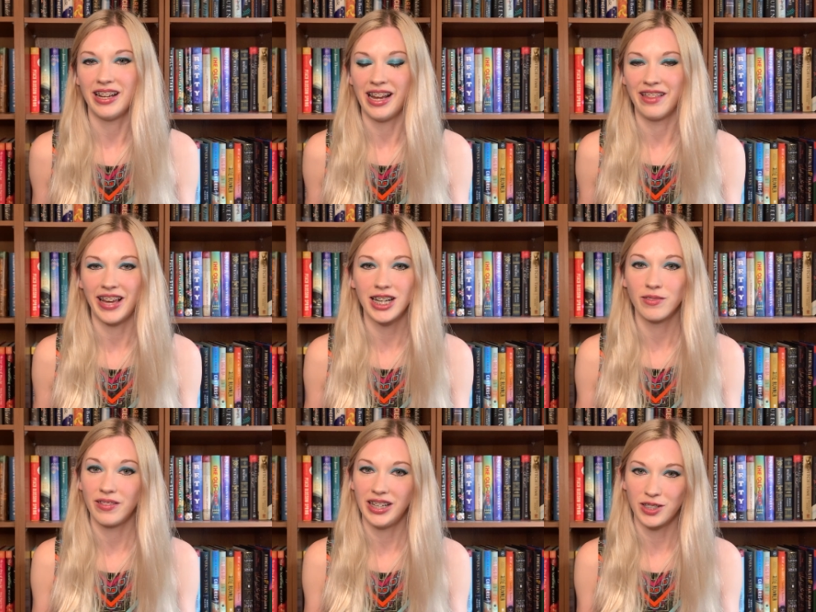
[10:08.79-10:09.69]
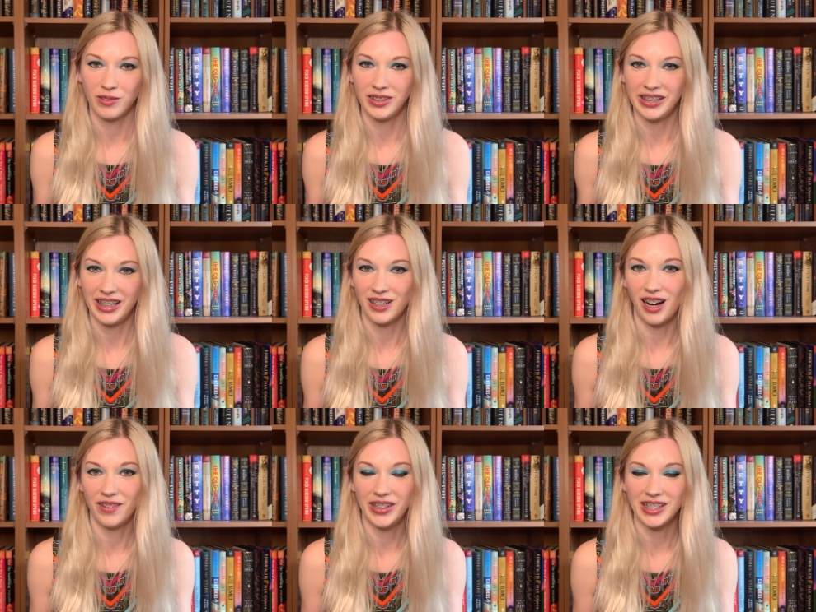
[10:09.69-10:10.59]
and that's when things really kick
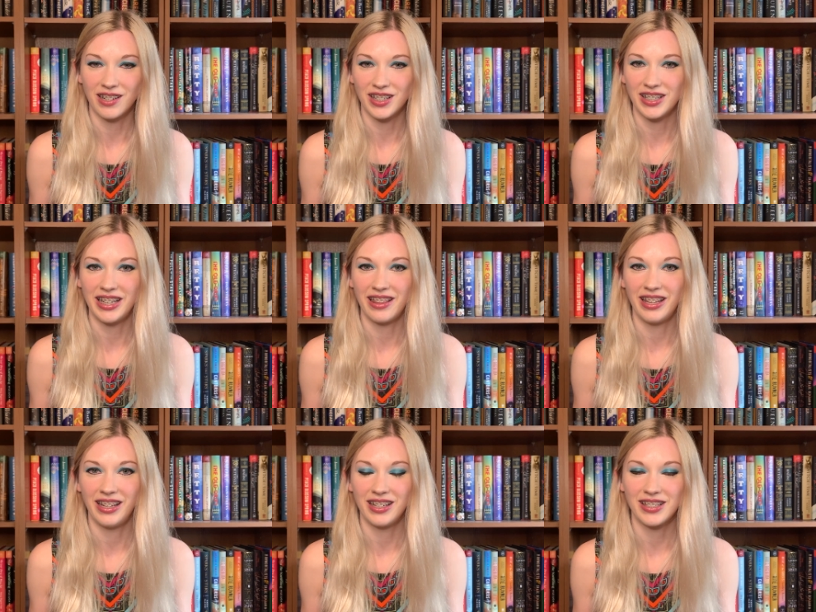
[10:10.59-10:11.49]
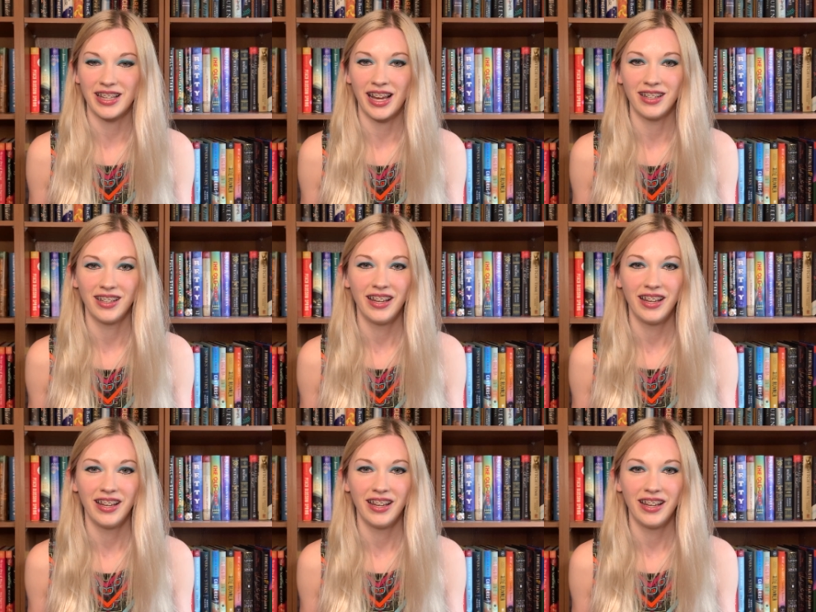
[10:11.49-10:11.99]
off and he starts to see things that